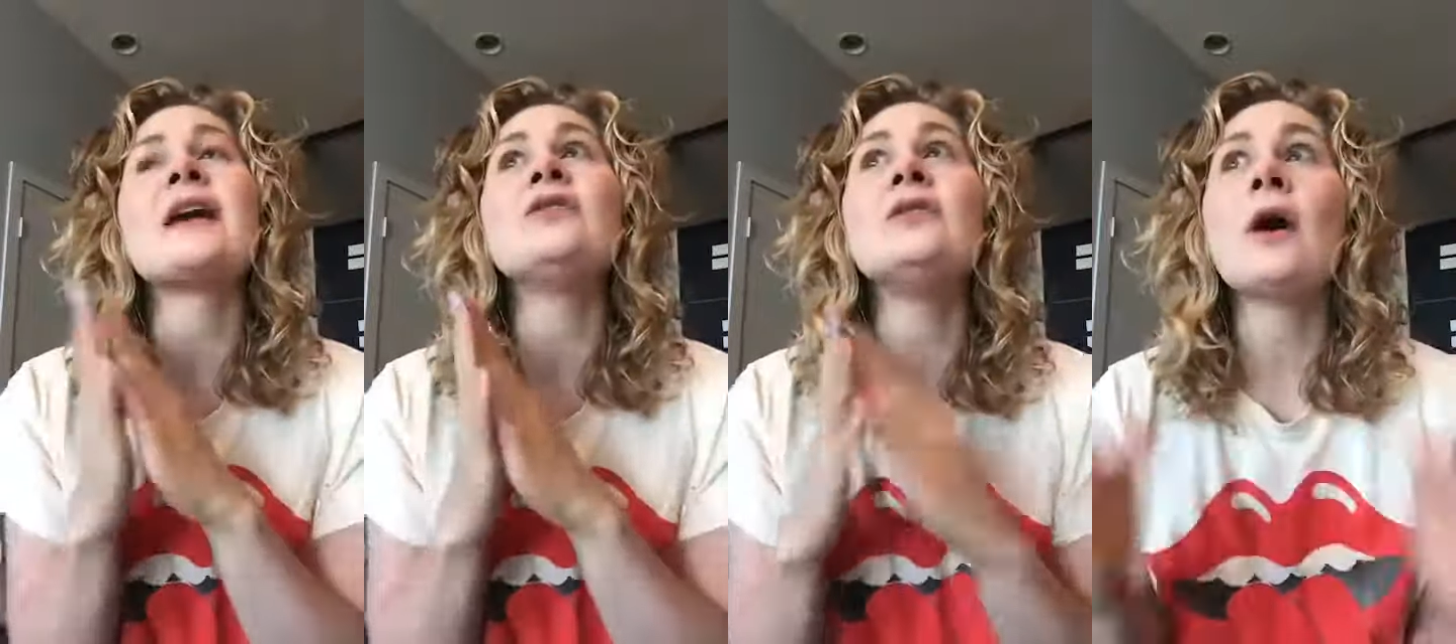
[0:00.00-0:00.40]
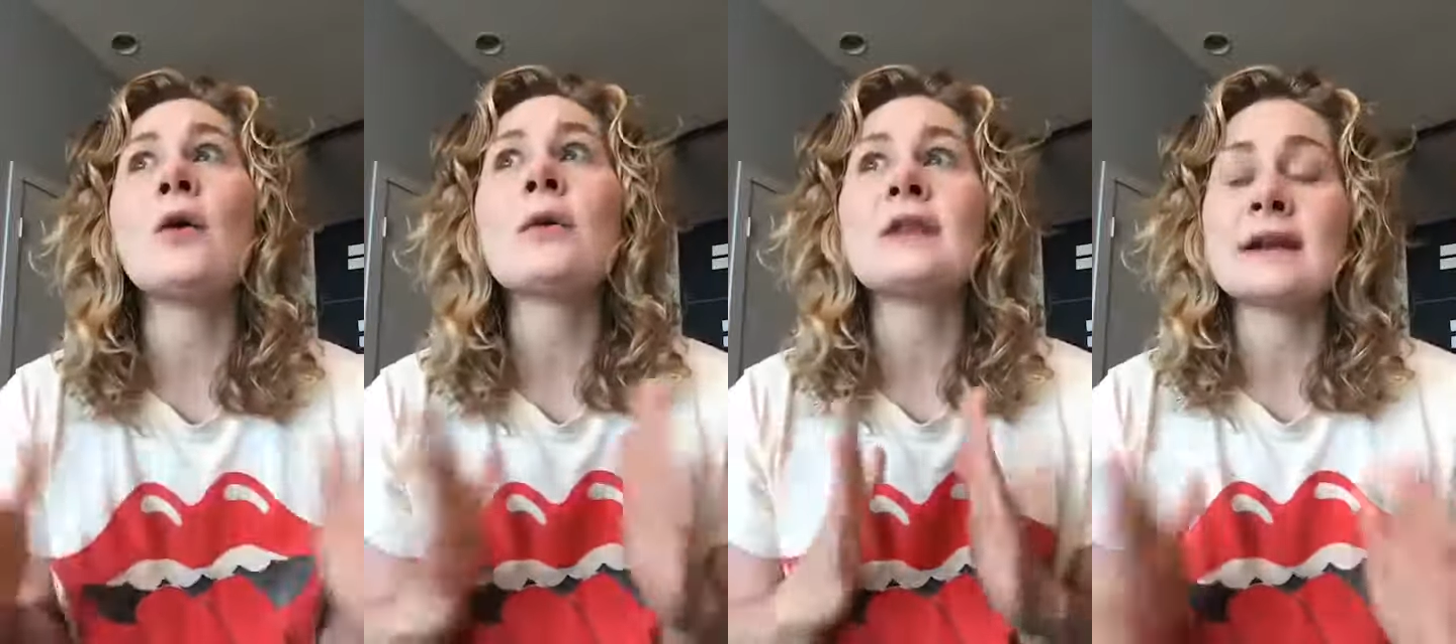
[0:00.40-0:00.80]
I
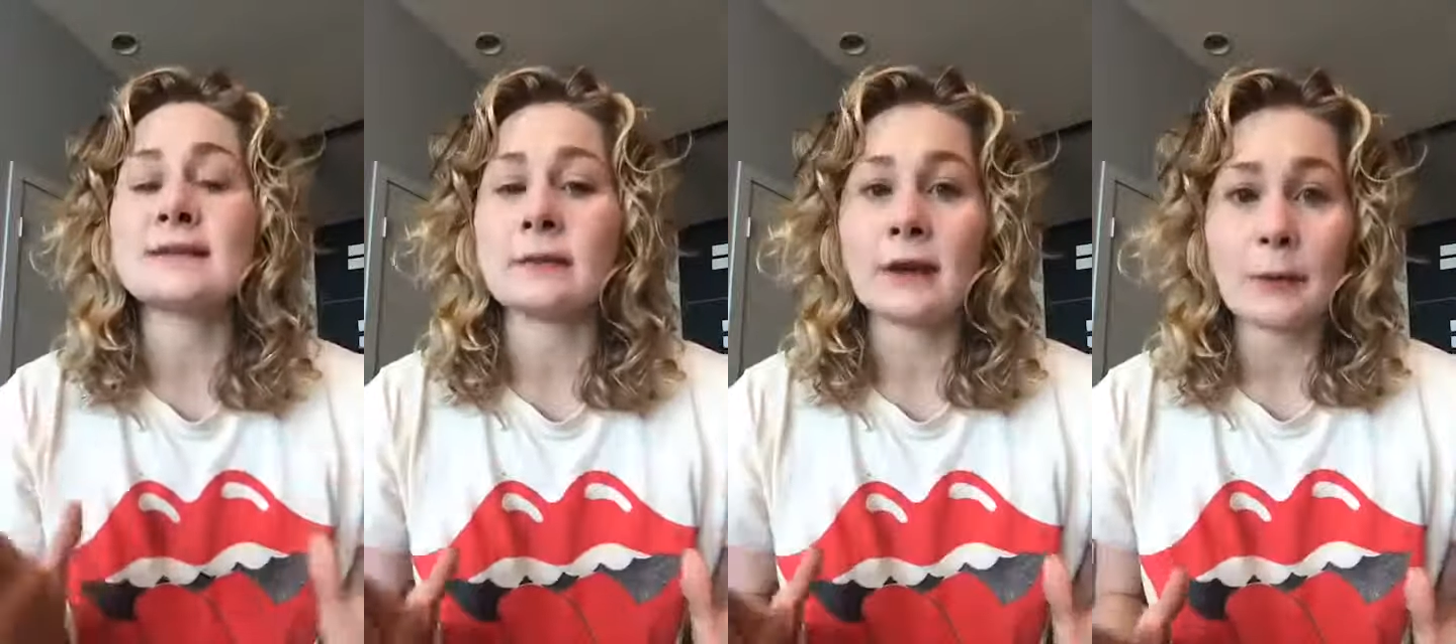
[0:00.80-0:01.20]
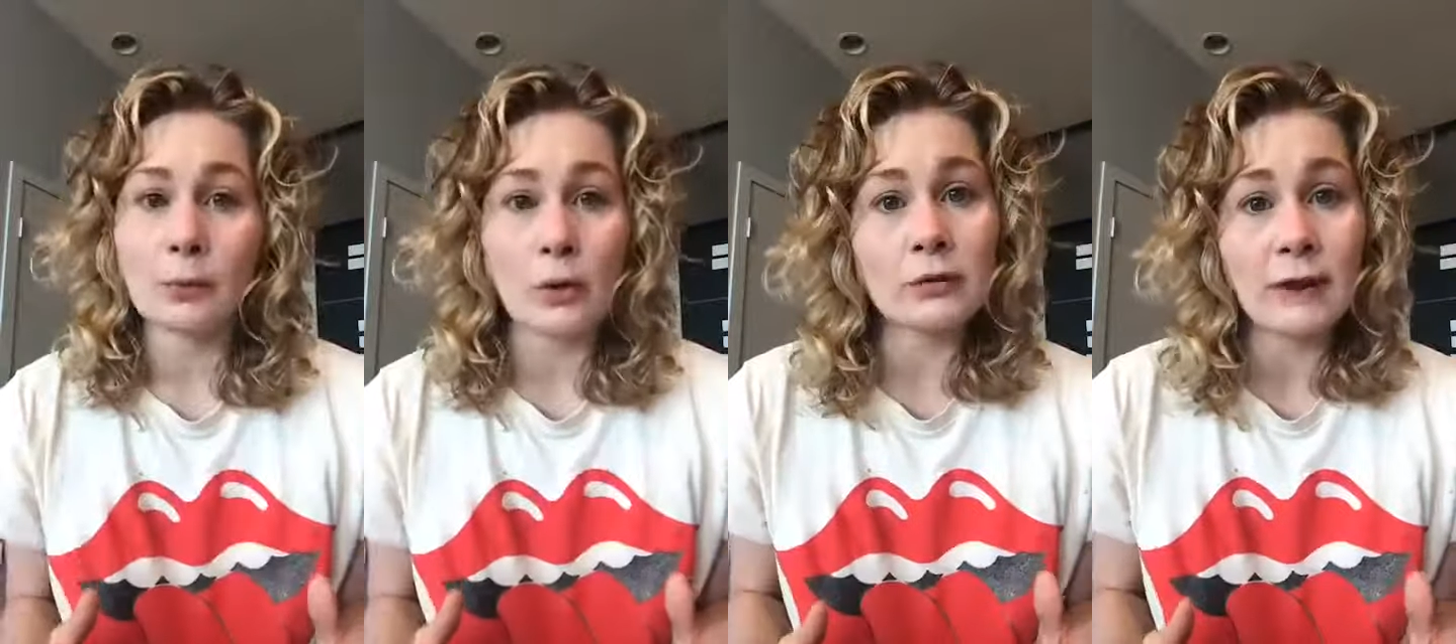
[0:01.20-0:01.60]
know that I sound like a
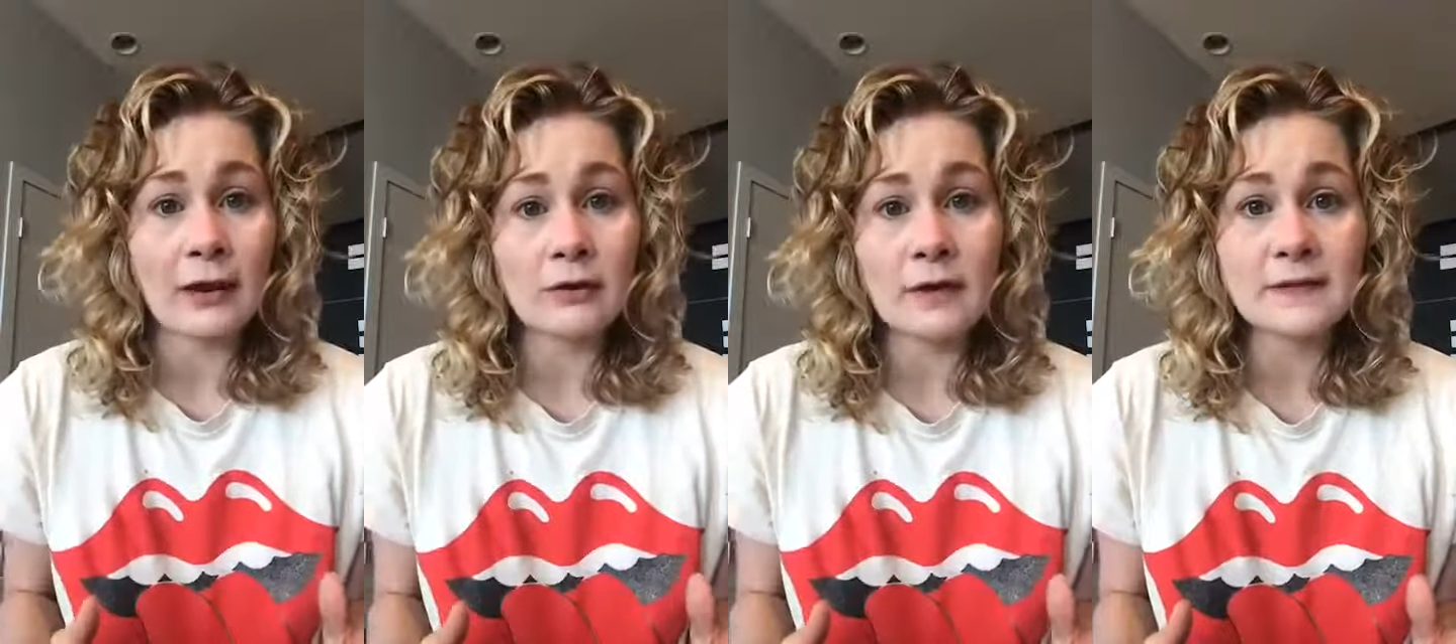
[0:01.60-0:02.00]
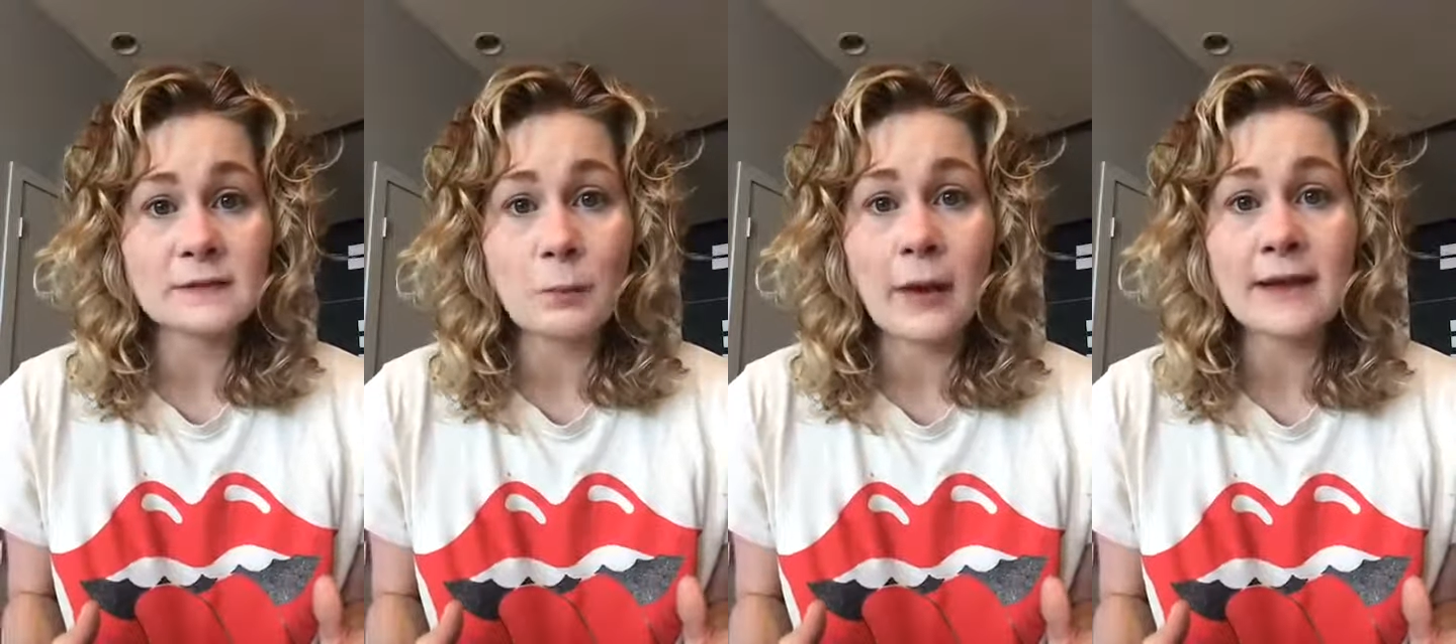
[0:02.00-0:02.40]
broken record on
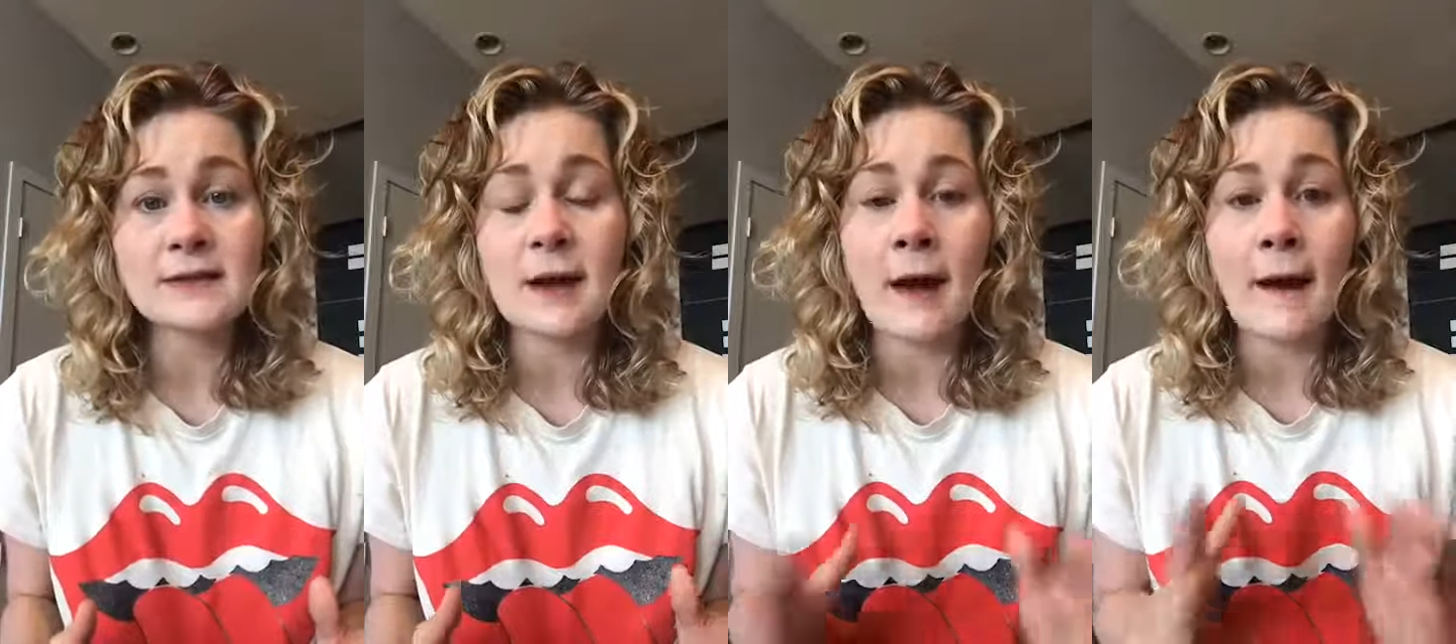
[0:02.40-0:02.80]
this point.